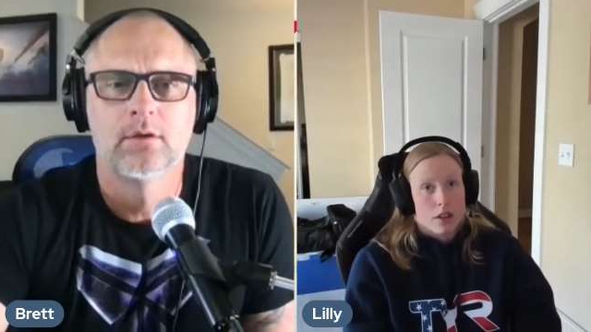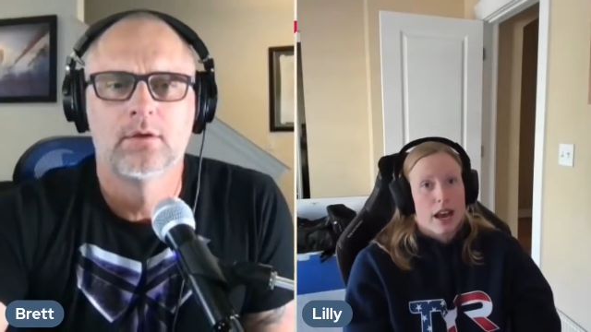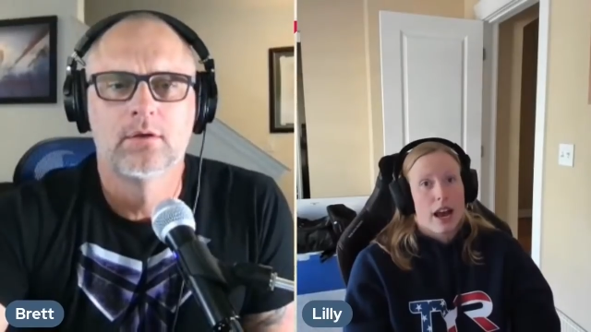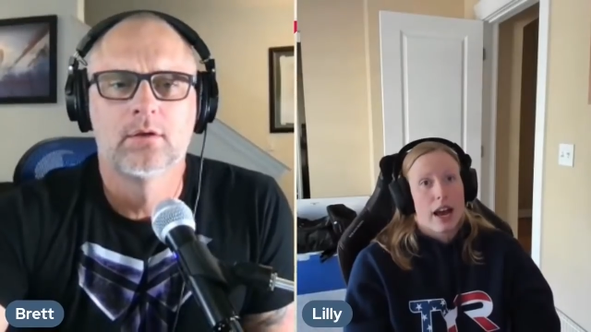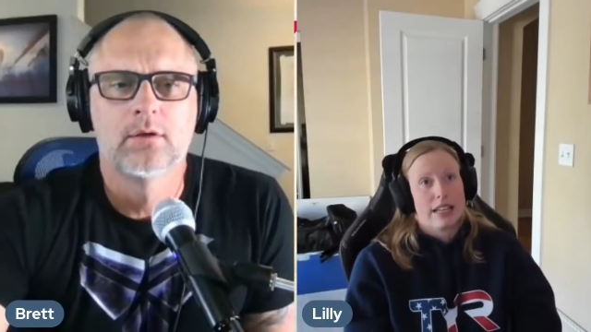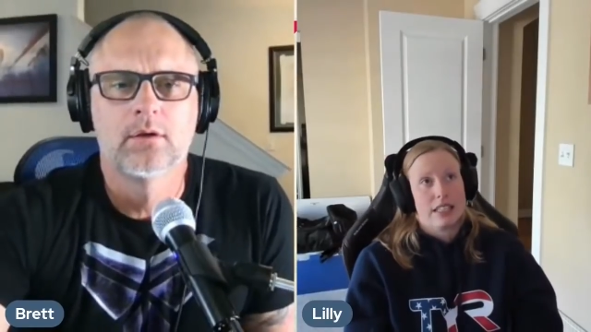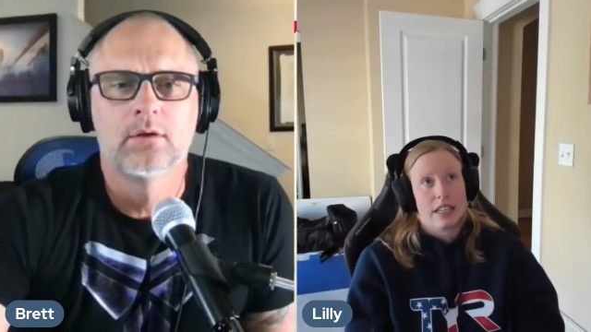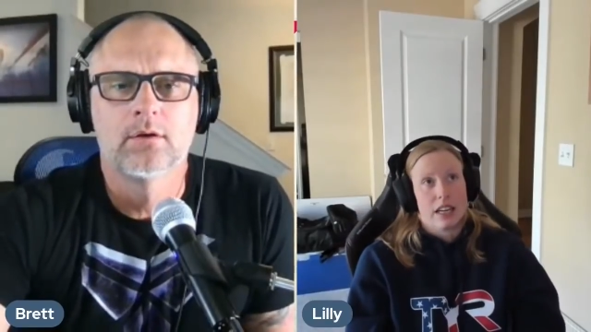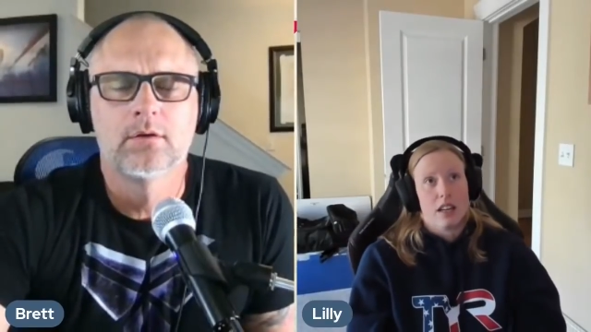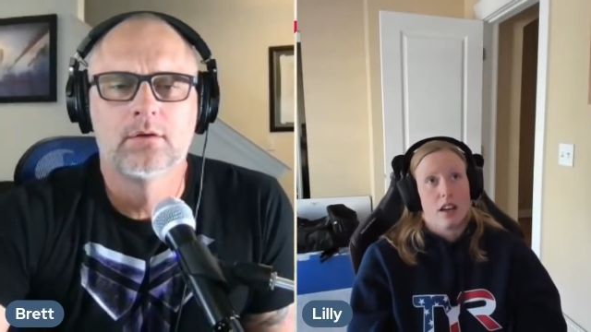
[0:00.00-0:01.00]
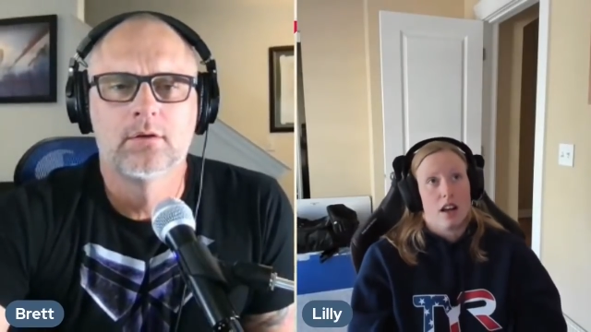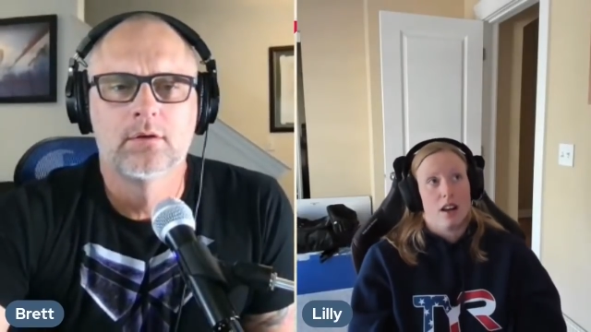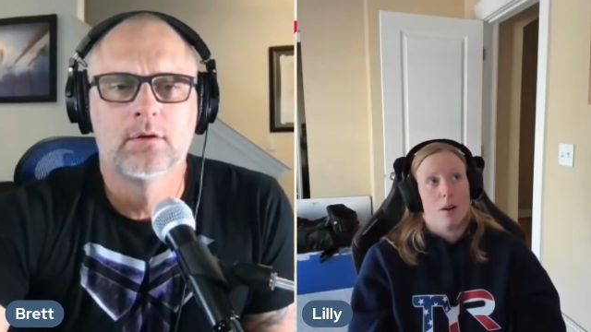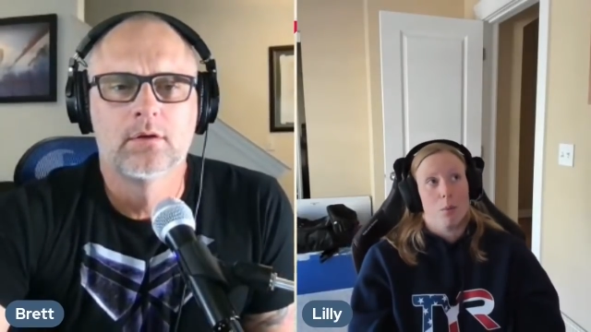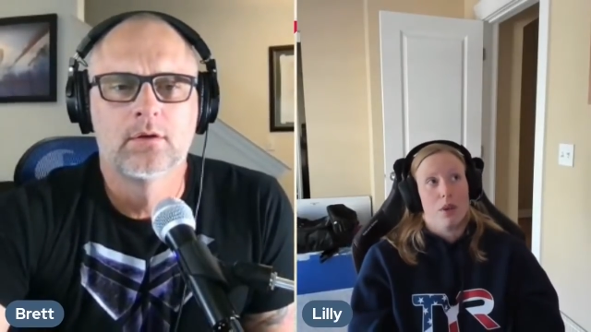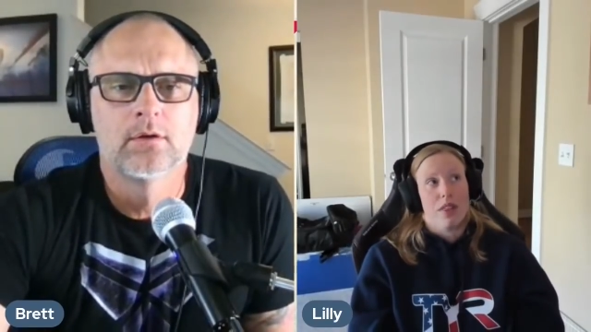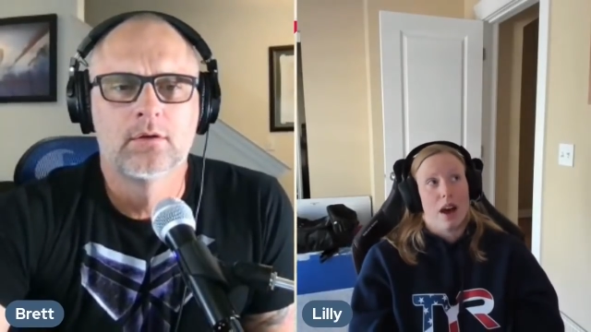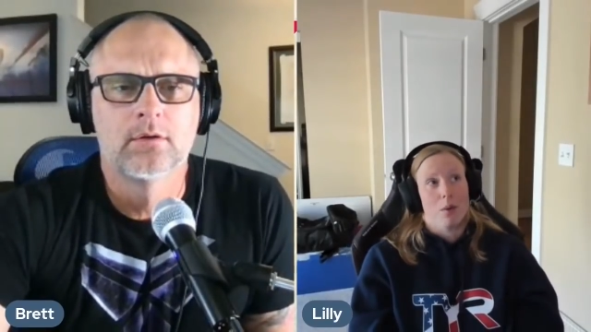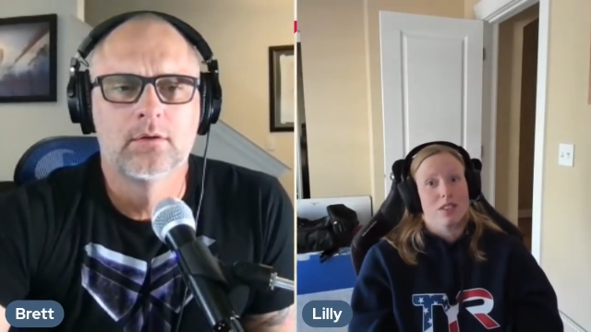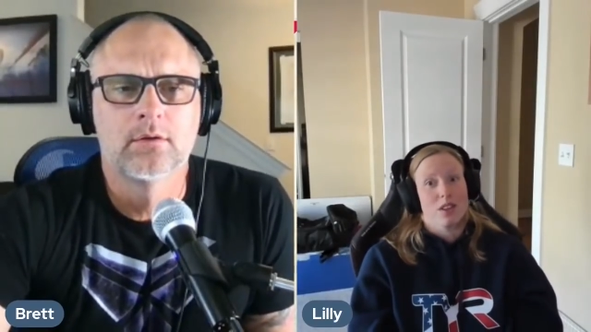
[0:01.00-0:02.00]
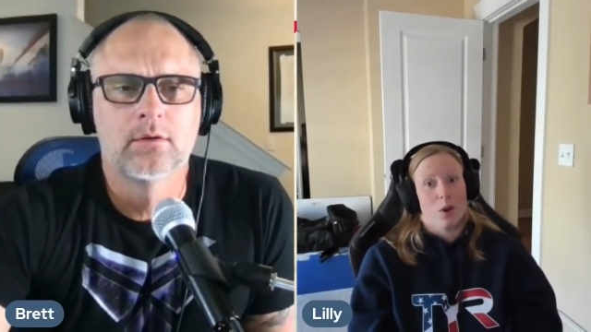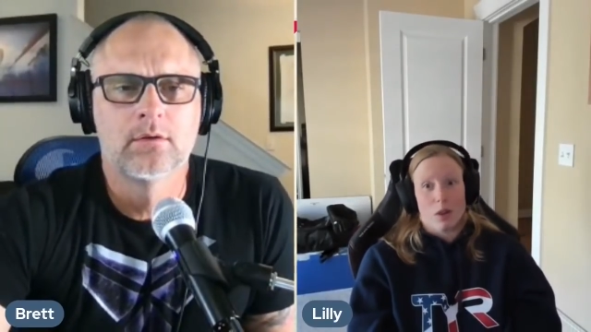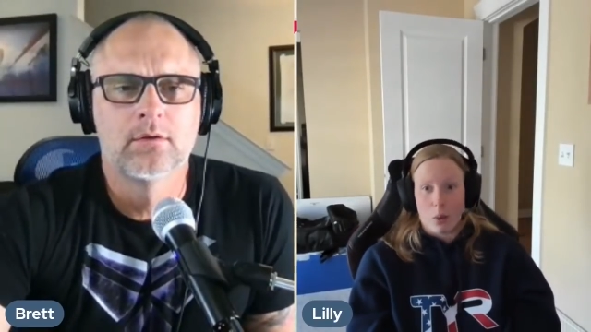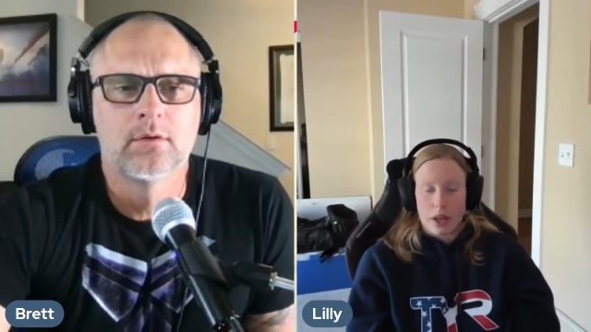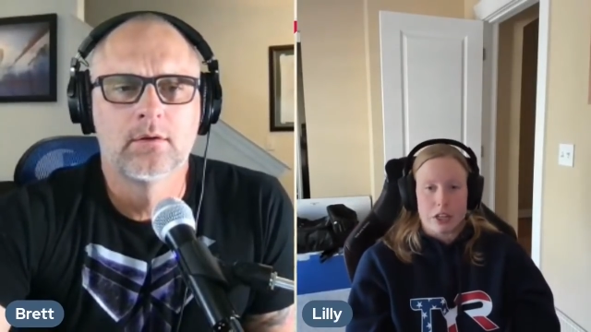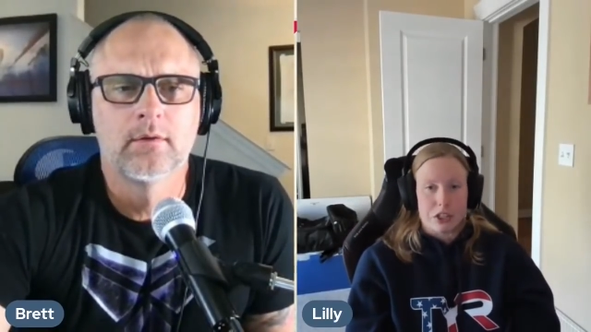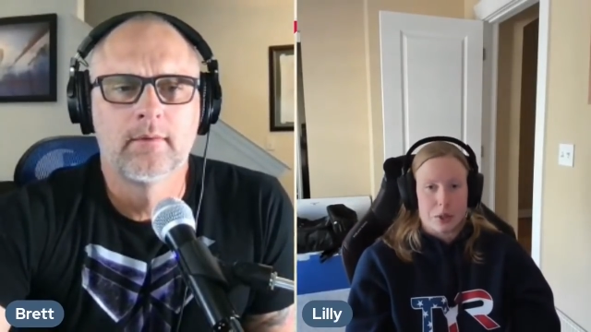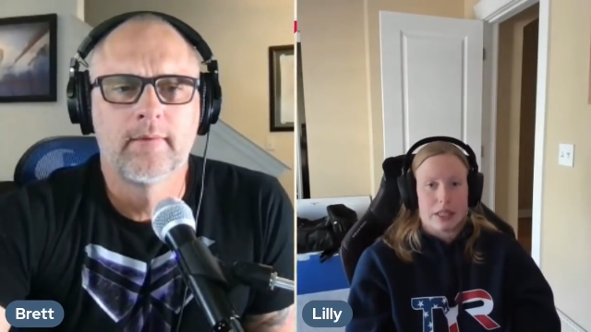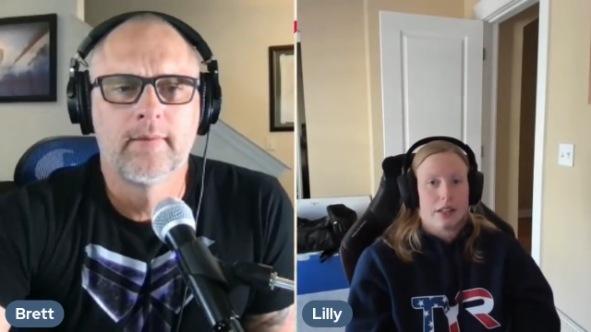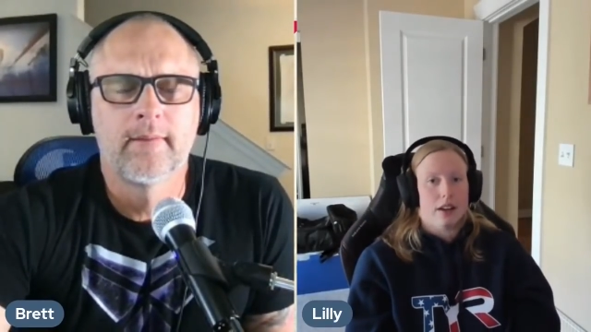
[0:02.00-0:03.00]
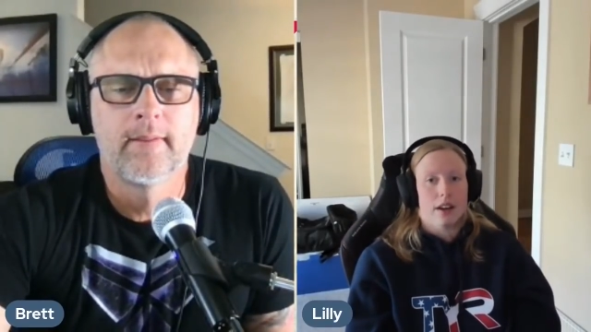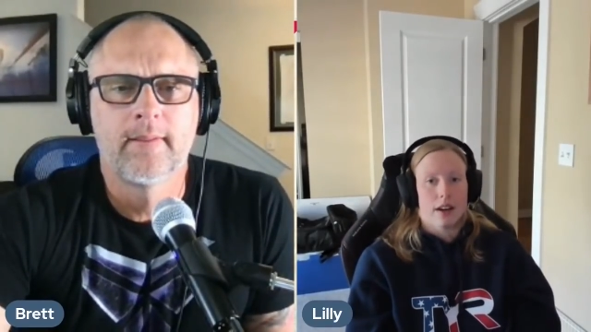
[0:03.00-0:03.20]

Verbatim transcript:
Speaker 1: Yeah, I did um, when that was the only way to do it.